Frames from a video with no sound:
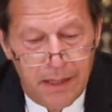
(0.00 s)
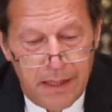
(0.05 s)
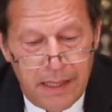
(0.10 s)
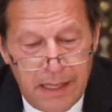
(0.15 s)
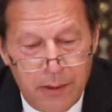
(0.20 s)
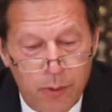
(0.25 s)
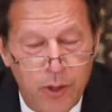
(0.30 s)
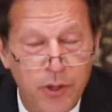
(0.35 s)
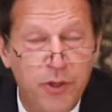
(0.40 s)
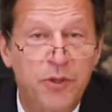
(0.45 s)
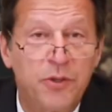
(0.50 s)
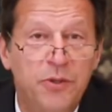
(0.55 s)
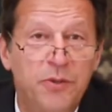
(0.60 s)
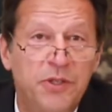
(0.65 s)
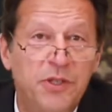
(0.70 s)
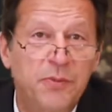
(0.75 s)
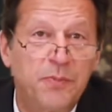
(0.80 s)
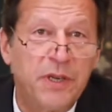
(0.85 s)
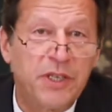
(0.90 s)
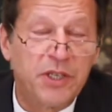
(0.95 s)
I want to
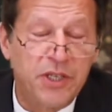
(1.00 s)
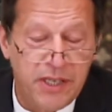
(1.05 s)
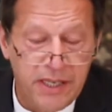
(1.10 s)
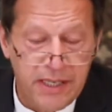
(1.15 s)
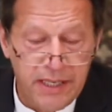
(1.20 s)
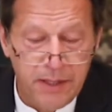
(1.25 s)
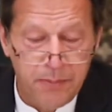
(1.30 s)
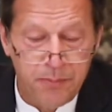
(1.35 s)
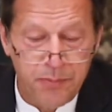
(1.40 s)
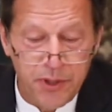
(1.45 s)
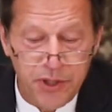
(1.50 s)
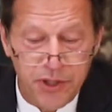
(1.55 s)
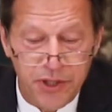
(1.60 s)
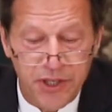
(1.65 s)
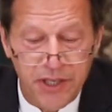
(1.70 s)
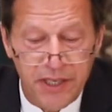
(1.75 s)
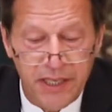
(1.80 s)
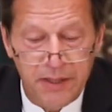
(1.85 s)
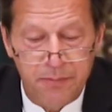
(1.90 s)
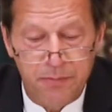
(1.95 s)
especially
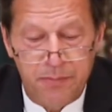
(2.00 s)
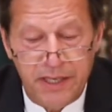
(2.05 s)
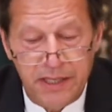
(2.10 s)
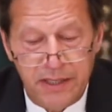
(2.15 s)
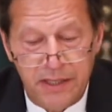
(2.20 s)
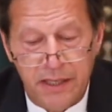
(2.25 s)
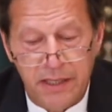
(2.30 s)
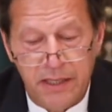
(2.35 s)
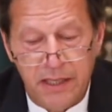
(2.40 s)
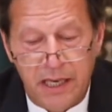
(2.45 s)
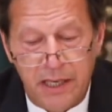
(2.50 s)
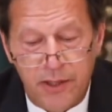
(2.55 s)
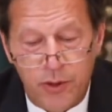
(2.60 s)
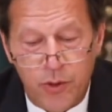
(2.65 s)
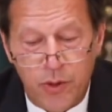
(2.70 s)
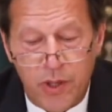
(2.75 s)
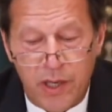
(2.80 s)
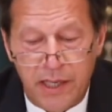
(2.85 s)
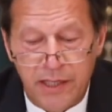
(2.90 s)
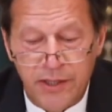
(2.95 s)
appreciate President
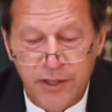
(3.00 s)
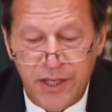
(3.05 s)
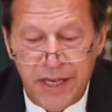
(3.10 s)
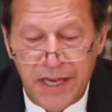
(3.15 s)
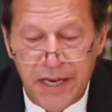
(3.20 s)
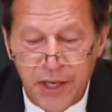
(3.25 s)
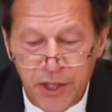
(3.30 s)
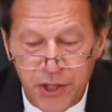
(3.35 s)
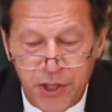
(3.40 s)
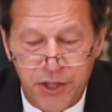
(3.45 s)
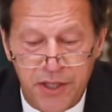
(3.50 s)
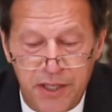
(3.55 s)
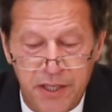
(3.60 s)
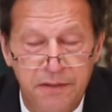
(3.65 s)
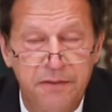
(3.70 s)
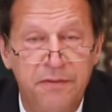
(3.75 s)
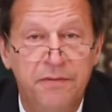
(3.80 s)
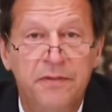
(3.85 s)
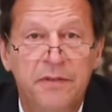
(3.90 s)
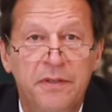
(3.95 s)
Erdogan's
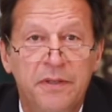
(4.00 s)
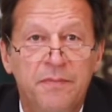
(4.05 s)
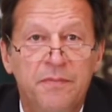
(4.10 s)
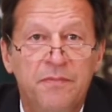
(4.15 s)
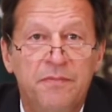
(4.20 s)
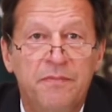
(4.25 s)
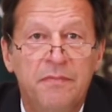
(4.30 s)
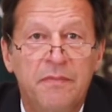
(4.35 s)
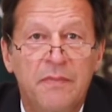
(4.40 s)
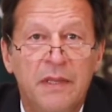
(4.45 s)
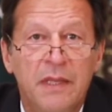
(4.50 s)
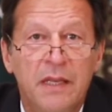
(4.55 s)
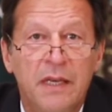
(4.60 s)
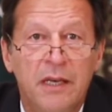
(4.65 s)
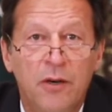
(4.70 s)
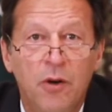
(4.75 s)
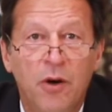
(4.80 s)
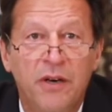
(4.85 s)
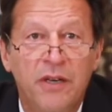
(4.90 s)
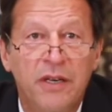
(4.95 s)
initiative
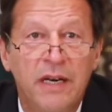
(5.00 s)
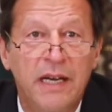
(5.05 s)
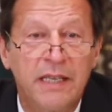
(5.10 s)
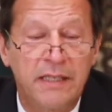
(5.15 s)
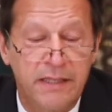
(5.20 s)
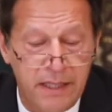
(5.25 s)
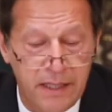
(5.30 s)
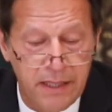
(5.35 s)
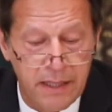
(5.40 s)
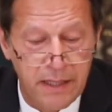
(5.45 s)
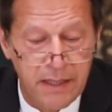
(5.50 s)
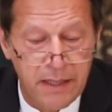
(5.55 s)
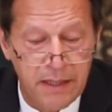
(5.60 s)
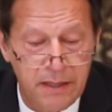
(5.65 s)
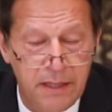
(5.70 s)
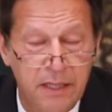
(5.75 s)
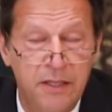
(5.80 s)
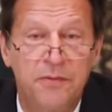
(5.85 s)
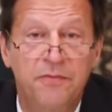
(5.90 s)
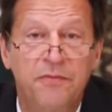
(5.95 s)
in organizing
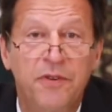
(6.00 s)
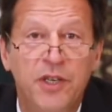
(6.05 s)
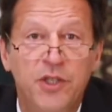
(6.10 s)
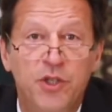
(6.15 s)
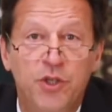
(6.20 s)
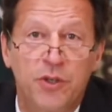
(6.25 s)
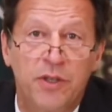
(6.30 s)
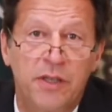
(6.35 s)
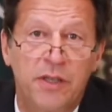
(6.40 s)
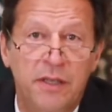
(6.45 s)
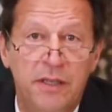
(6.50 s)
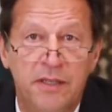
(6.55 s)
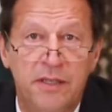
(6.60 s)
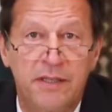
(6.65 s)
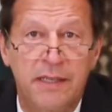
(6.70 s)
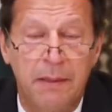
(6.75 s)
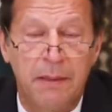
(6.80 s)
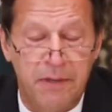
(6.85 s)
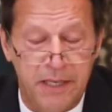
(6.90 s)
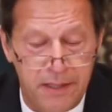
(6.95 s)
this virtual
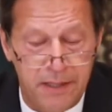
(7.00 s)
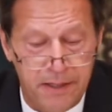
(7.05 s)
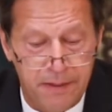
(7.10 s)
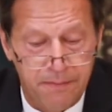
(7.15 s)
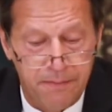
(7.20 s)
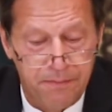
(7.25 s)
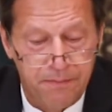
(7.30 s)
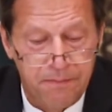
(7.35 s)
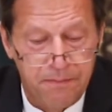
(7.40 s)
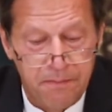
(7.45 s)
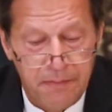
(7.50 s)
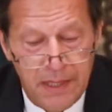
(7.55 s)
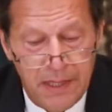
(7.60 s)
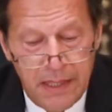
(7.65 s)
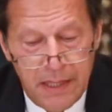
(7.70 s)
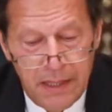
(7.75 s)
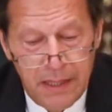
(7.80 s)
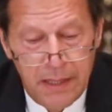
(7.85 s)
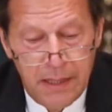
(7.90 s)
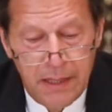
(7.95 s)
summit.
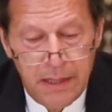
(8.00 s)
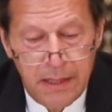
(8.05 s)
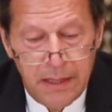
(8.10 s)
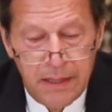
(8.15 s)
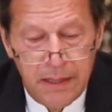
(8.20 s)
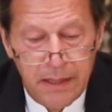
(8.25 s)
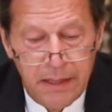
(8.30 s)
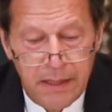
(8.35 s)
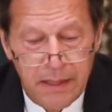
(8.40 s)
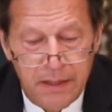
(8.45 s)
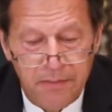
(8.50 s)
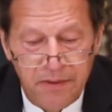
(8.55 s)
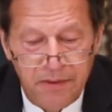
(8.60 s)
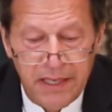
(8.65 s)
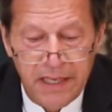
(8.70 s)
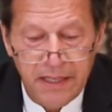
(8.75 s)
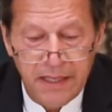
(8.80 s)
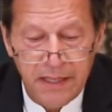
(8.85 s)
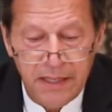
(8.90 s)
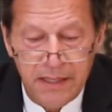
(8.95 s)

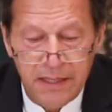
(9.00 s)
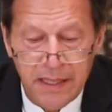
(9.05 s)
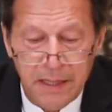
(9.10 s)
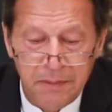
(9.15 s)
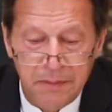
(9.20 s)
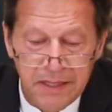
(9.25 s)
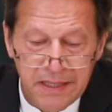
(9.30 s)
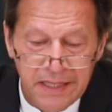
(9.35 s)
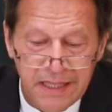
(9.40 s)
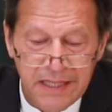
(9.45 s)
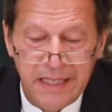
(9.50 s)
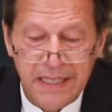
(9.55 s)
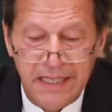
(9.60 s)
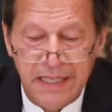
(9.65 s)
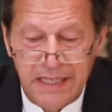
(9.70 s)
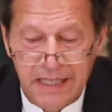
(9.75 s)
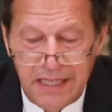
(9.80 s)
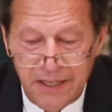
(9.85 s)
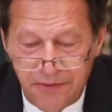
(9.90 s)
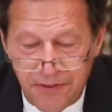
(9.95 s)
Convening the summit in
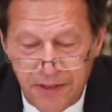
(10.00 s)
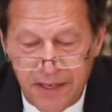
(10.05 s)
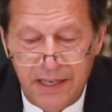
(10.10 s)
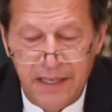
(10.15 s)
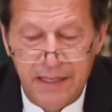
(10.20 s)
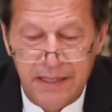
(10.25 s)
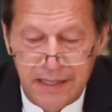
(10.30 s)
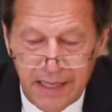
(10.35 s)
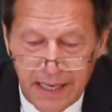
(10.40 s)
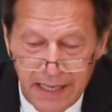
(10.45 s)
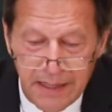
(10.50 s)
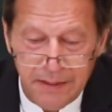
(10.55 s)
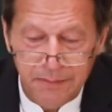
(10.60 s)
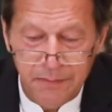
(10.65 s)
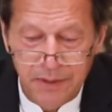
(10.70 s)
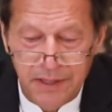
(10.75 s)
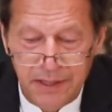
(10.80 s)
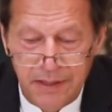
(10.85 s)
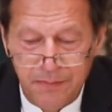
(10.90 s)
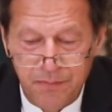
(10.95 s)
these difficult
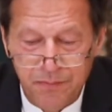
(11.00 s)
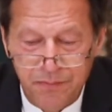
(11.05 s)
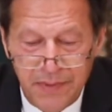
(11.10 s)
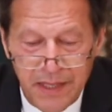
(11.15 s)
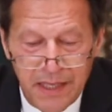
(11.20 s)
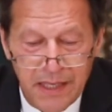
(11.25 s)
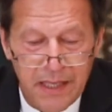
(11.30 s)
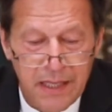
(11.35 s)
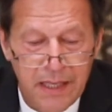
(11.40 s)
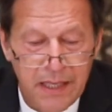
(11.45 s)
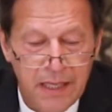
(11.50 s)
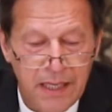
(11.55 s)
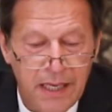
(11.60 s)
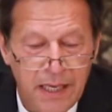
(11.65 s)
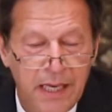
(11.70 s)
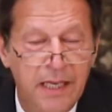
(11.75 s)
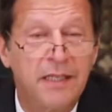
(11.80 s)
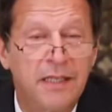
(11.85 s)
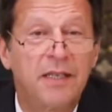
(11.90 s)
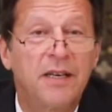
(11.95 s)
times
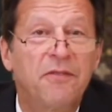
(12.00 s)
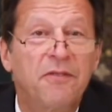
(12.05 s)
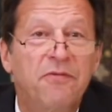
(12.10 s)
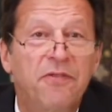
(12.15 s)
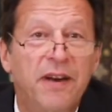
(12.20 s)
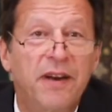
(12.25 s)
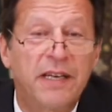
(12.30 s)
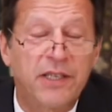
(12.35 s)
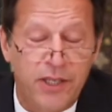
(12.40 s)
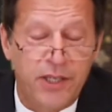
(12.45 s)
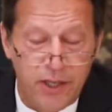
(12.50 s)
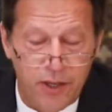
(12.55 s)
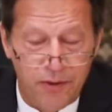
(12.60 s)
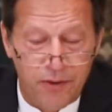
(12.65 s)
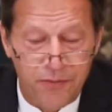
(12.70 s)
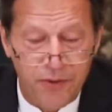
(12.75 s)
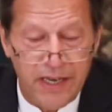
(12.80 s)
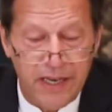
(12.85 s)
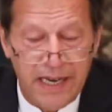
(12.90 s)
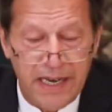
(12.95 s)
is a reflection
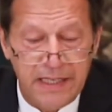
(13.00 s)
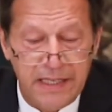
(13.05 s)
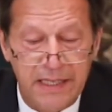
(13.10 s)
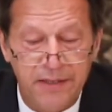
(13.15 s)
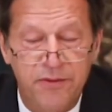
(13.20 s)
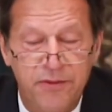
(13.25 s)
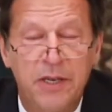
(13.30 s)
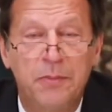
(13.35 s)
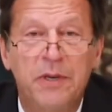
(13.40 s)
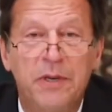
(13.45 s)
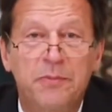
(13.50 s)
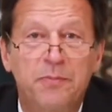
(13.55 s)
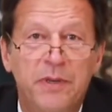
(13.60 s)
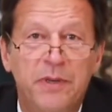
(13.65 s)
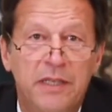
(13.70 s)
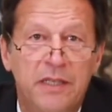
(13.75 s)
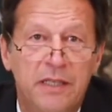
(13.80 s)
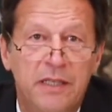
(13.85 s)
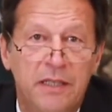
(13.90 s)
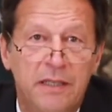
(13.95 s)
of collective
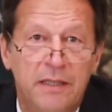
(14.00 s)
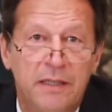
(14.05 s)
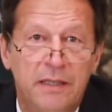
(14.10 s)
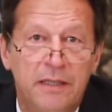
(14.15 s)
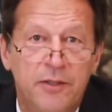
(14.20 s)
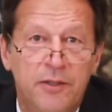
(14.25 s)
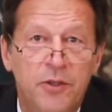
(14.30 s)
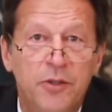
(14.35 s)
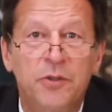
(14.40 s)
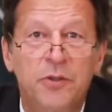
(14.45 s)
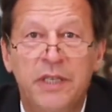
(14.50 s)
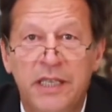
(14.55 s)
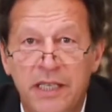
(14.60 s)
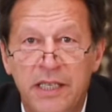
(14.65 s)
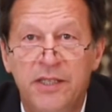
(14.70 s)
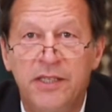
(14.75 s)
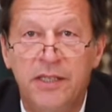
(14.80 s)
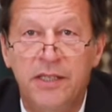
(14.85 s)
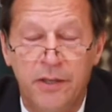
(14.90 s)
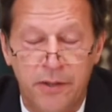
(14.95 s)
commitment to
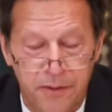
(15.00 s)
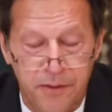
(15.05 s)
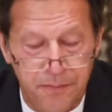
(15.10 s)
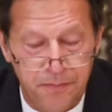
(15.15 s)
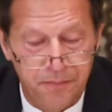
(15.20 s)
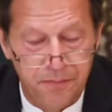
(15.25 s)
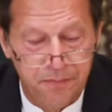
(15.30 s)
ECO.